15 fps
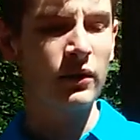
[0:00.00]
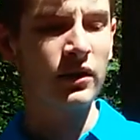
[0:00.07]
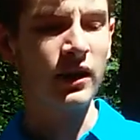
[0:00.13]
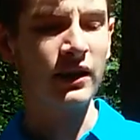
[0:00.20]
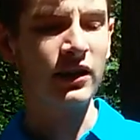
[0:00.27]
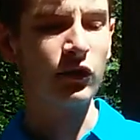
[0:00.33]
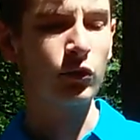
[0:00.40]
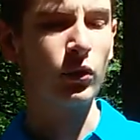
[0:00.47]

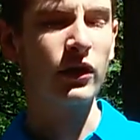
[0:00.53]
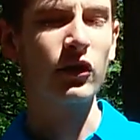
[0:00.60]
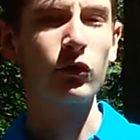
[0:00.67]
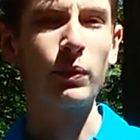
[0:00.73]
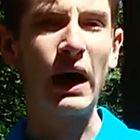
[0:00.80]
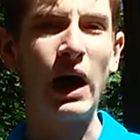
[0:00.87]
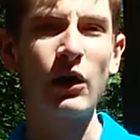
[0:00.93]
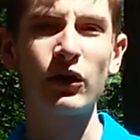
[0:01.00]
yet this one is
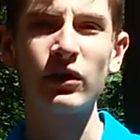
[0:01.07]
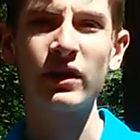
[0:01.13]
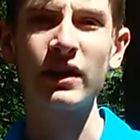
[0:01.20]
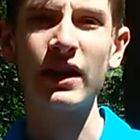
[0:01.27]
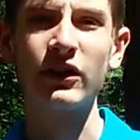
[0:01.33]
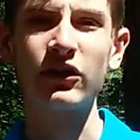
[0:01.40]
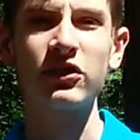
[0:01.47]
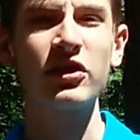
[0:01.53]
powdery
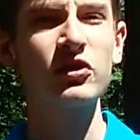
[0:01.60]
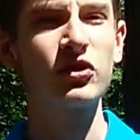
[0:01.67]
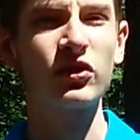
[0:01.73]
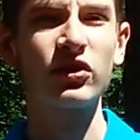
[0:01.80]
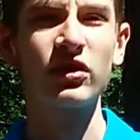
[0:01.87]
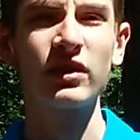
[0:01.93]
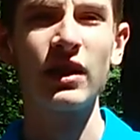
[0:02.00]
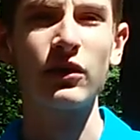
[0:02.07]
and
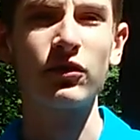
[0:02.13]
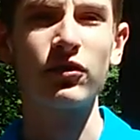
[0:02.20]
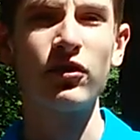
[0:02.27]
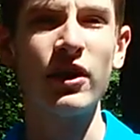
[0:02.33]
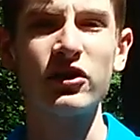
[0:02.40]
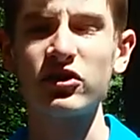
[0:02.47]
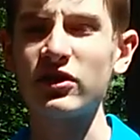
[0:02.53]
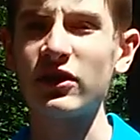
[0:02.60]
citrusy and
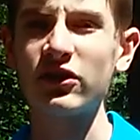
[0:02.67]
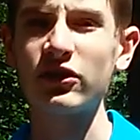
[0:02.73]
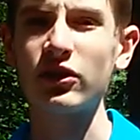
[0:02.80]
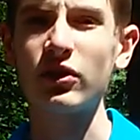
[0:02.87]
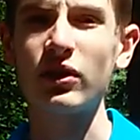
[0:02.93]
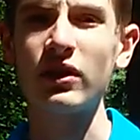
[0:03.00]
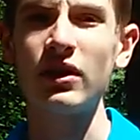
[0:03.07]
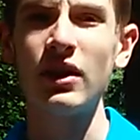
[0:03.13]
freshness
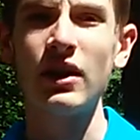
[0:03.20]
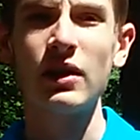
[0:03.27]
to it,